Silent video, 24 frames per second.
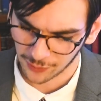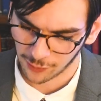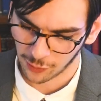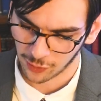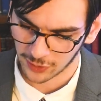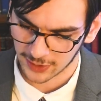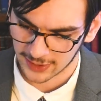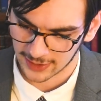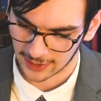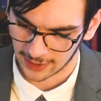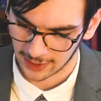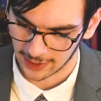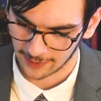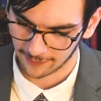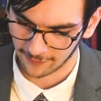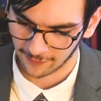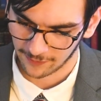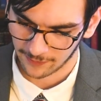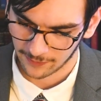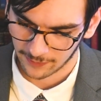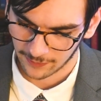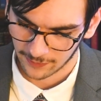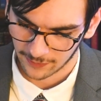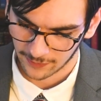or more time
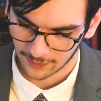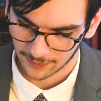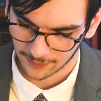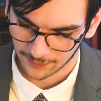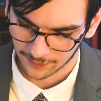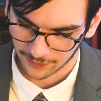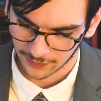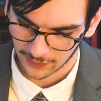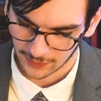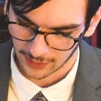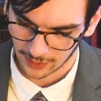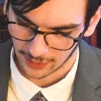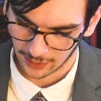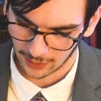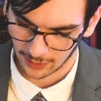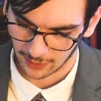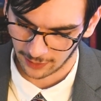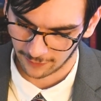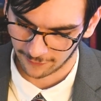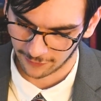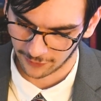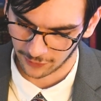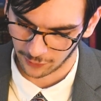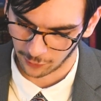
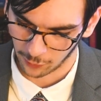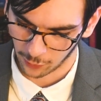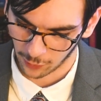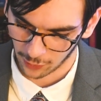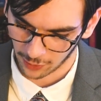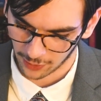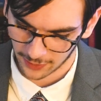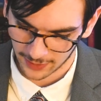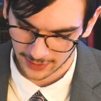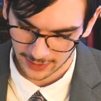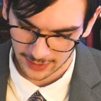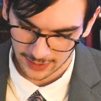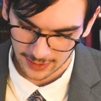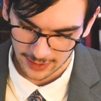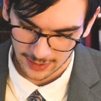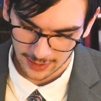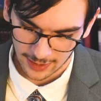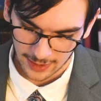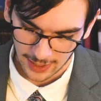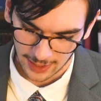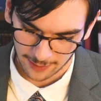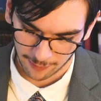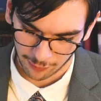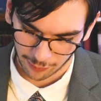for the word
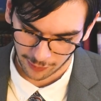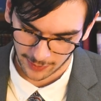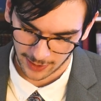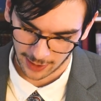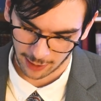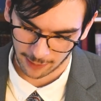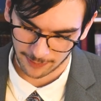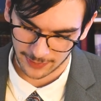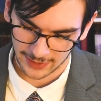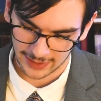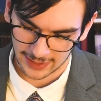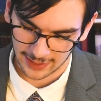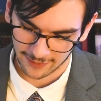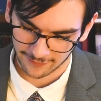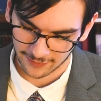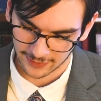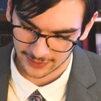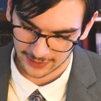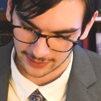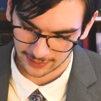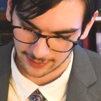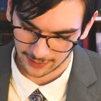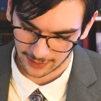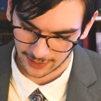and prayer be
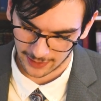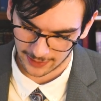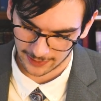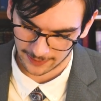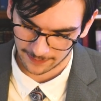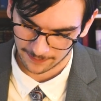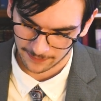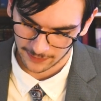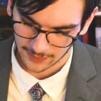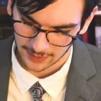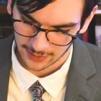given to God,